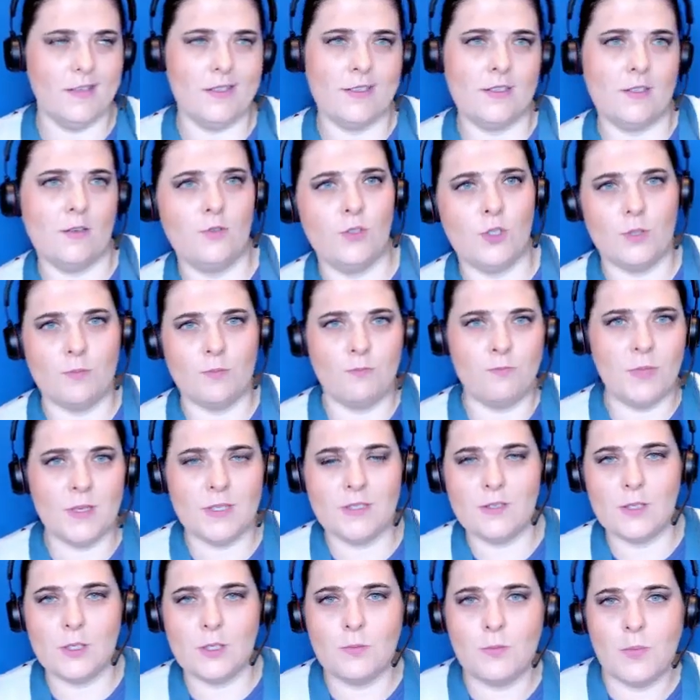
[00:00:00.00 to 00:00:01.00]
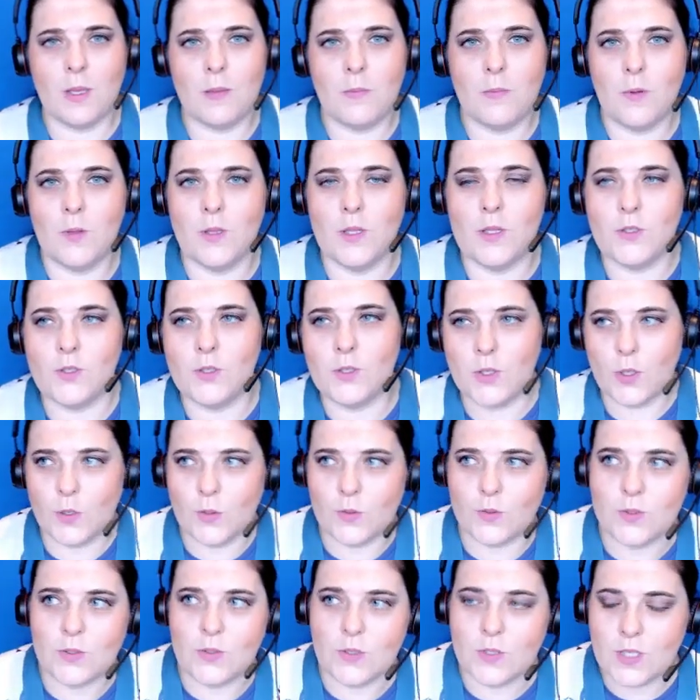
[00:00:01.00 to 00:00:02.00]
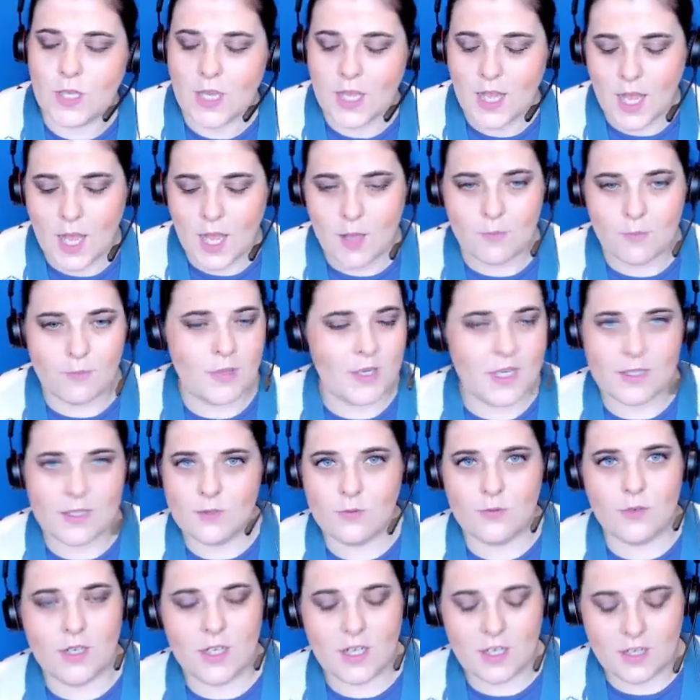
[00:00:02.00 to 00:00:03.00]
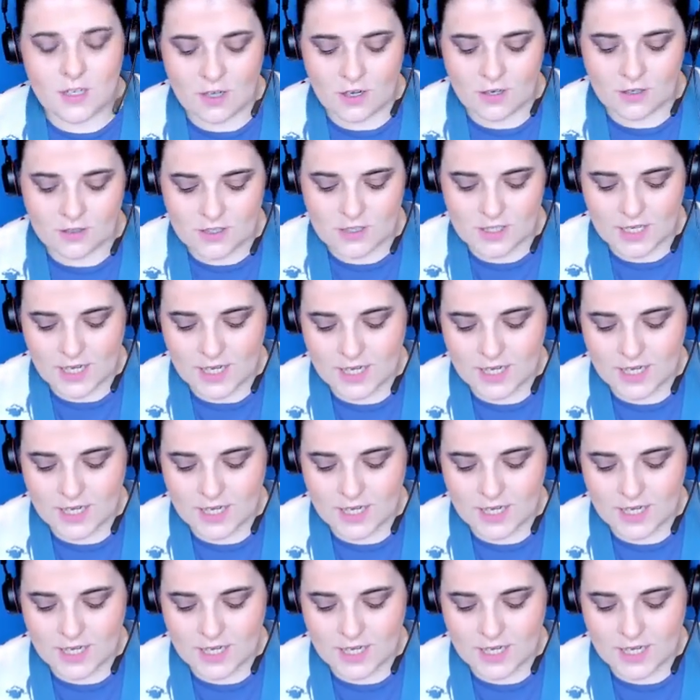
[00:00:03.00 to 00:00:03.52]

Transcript: it's all just business people in suits, but it's really not.